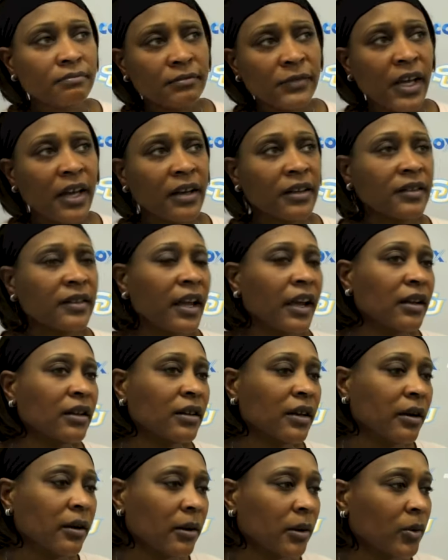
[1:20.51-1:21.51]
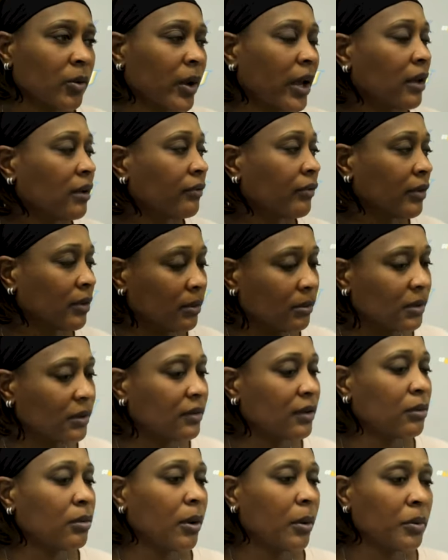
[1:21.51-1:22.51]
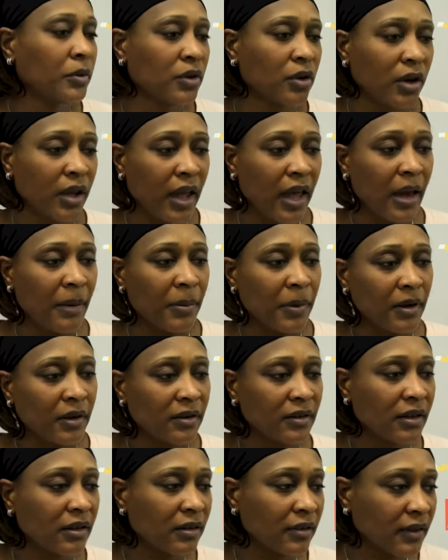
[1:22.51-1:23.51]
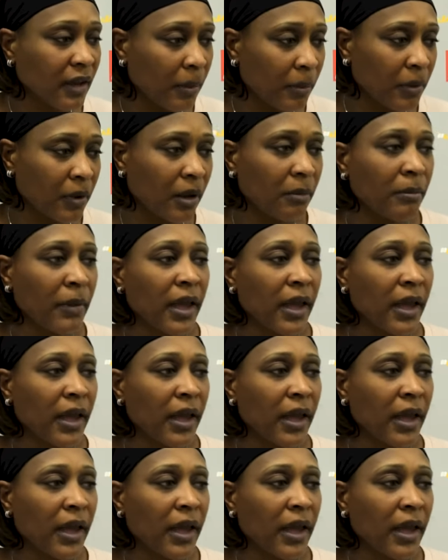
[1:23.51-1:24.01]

kind of secondary, waiting for to see what was going to happen instead of stepping up,